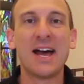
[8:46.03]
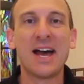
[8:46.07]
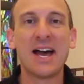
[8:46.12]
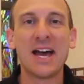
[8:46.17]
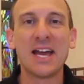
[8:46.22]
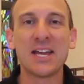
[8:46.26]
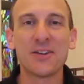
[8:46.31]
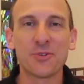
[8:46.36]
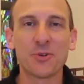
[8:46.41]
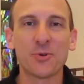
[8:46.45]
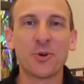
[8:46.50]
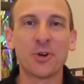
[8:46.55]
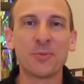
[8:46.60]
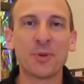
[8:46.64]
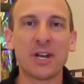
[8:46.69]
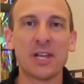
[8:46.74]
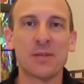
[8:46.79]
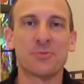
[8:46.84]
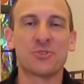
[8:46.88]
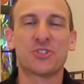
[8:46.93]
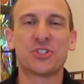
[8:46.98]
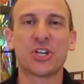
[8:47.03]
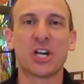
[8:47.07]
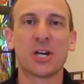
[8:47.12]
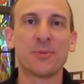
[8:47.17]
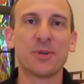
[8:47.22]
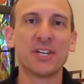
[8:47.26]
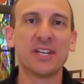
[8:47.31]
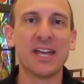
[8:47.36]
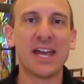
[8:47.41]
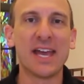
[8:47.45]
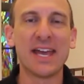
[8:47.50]
Hey everyone, my name's
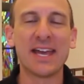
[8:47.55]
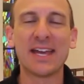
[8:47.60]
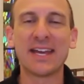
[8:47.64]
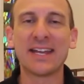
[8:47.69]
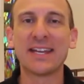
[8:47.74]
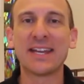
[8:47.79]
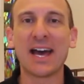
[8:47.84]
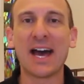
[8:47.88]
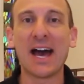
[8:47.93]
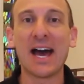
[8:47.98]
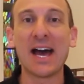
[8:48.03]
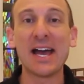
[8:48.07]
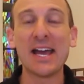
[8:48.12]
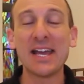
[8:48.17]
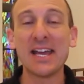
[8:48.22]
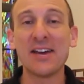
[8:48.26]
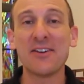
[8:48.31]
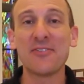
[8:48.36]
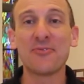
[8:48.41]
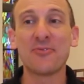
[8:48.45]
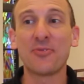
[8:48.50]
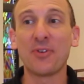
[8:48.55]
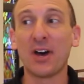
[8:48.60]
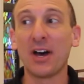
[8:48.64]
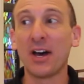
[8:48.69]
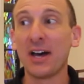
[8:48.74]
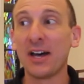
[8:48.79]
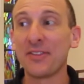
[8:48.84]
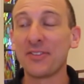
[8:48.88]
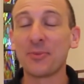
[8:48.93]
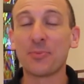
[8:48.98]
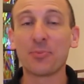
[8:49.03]
Jeremy, and I have
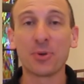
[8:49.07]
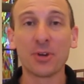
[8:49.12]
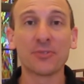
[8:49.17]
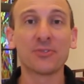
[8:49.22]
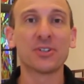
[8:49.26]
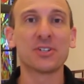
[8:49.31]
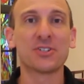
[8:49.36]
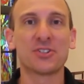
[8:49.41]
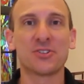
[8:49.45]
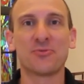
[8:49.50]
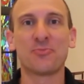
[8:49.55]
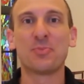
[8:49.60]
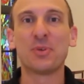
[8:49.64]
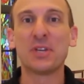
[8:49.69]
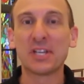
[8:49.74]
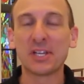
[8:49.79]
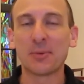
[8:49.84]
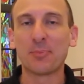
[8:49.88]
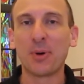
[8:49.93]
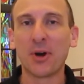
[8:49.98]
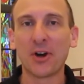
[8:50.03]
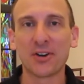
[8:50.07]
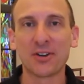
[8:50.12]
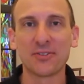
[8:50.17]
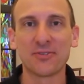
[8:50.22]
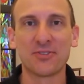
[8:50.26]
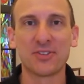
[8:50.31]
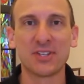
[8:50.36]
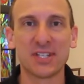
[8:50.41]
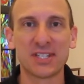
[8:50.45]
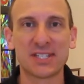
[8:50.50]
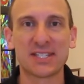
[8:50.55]
the privilege of being a part
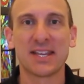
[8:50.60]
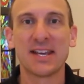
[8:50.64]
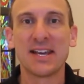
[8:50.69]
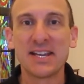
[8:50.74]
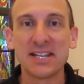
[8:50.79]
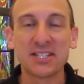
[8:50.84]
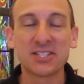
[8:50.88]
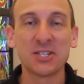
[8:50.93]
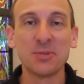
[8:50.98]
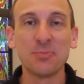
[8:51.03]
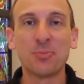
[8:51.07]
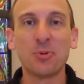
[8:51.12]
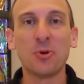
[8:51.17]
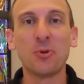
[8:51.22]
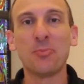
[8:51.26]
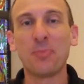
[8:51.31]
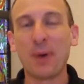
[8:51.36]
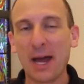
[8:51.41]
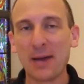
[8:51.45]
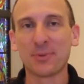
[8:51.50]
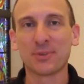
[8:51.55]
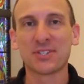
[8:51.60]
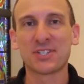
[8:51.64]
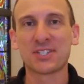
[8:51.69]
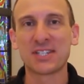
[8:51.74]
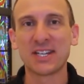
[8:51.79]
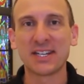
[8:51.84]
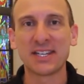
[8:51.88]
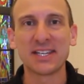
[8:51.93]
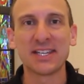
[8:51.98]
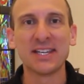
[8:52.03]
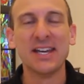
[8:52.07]
of this simple Bible
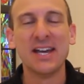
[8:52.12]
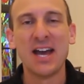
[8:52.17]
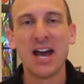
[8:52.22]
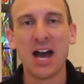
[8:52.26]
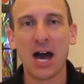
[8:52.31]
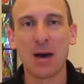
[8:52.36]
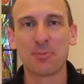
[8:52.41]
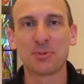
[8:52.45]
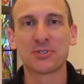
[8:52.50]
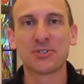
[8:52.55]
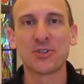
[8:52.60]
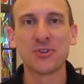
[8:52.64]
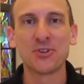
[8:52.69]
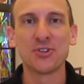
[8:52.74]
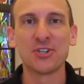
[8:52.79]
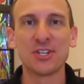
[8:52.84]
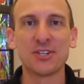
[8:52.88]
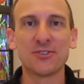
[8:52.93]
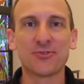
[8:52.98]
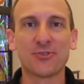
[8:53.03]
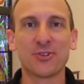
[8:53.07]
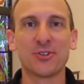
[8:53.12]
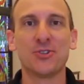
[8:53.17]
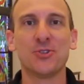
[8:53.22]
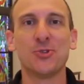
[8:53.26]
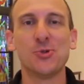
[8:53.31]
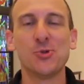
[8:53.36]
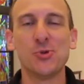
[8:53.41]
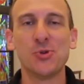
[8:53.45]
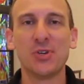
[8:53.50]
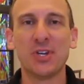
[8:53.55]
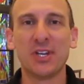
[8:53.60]
study opportunity for
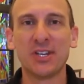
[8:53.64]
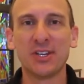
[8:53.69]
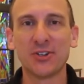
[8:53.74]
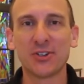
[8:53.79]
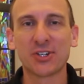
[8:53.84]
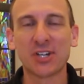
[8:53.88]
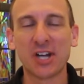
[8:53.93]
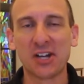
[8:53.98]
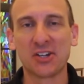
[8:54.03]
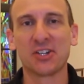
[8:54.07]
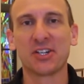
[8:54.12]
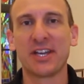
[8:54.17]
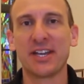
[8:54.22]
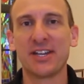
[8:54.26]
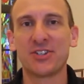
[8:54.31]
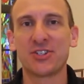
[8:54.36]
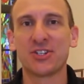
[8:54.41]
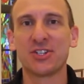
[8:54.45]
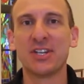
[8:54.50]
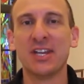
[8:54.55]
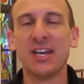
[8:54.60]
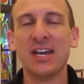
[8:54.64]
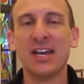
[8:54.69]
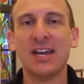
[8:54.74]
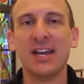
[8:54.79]
you and your congregation.